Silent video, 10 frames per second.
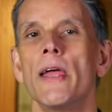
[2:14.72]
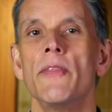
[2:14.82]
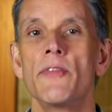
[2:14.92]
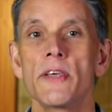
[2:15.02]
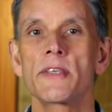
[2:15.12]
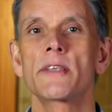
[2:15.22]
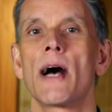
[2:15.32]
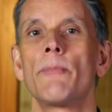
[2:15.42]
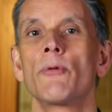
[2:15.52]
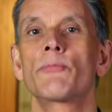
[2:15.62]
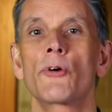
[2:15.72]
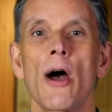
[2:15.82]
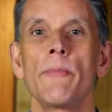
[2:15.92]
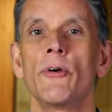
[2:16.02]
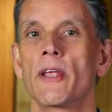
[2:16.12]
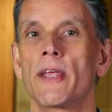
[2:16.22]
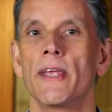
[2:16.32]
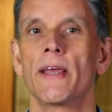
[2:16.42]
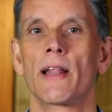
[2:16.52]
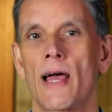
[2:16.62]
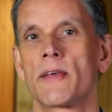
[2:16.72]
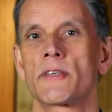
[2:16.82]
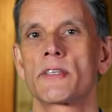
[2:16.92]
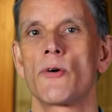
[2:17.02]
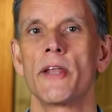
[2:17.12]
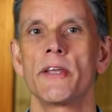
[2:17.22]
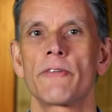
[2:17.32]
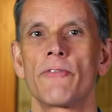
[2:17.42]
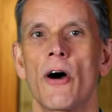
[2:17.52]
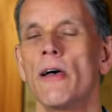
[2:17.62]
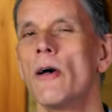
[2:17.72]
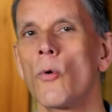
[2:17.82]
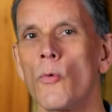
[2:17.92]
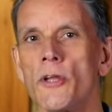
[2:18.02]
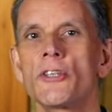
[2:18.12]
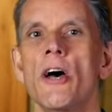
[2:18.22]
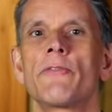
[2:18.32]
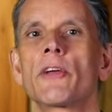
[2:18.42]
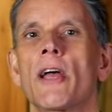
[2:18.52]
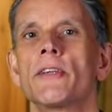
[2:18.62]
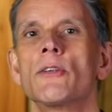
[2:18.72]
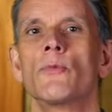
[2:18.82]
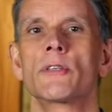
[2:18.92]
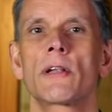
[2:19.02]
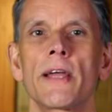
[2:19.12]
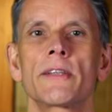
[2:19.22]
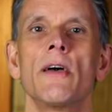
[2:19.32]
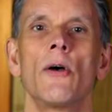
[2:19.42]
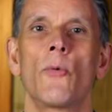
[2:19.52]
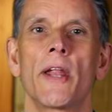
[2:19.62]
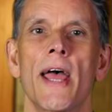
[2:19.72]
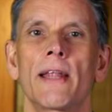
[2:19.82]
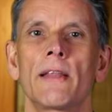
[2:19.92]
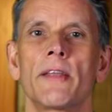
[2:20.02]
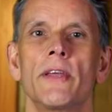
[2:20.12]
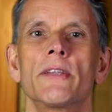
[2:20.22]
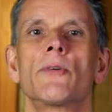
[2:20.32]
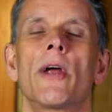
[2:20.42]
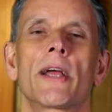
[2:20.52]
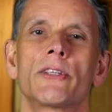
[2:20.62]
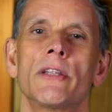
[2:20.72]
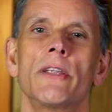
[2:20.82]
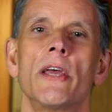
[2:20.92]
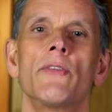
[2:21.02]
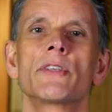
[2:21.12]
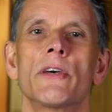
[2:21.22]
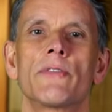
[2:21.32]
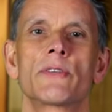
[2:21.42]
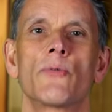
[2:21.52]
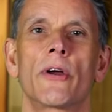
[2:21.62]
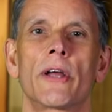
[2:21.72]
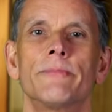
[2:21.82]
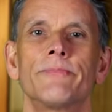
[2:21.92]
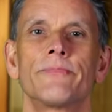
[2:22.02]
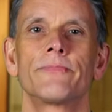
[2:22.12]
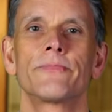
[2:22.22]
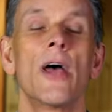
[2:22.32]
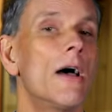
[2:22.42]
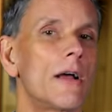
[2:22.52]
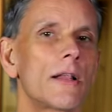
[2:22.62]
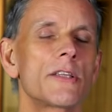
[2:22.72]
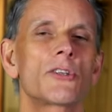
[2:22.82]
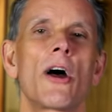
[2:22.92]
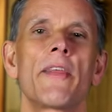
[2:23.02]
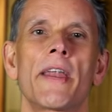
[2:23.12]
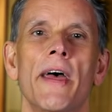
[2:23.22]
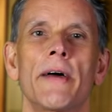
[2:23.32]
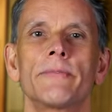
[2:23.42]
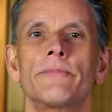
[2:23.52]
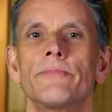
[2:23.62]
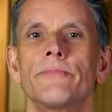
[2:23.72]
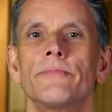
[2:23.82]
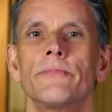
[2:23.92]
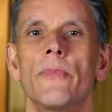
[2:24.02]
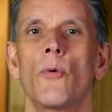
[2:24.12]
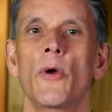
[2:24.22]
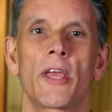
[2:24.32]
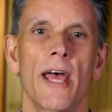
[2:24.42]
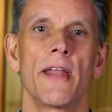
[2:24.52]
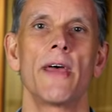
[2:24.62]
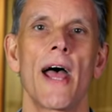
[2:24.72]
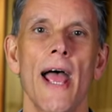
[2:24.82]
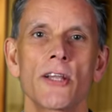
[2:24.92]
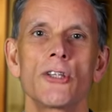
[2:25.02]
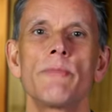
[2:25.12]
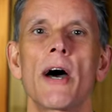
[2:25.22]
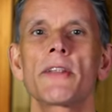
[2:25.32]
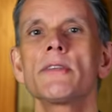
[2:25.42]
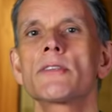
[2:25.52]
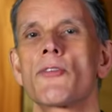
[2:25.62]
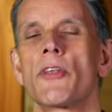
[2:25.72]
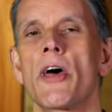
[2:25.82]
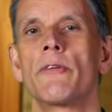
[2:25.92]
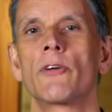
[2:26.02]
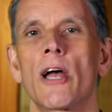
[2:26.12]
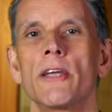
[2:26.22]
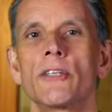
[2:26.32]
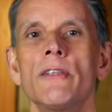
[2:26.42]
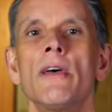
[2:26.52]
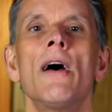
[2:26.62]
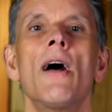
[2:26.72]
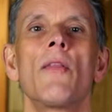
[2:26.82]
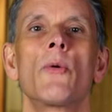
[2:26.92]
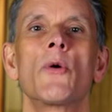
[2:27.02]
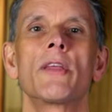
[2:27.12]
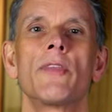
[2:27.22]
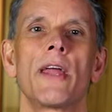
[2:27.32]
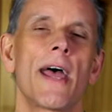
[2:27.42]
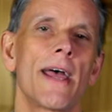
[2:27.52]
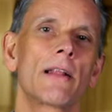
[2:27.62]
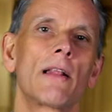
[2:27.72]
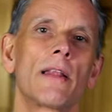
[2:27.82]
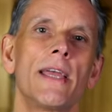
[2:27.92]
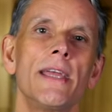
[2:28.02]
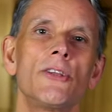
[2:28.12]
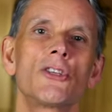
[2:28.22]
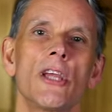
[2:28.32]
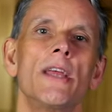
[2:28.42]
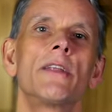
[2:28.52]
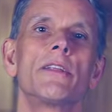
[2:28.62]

In this example, primary key allows us to identify which notification was clicked when handling the interaction in the service worker. Let's try that out. We can add action buttons to the notification that we can then handle each in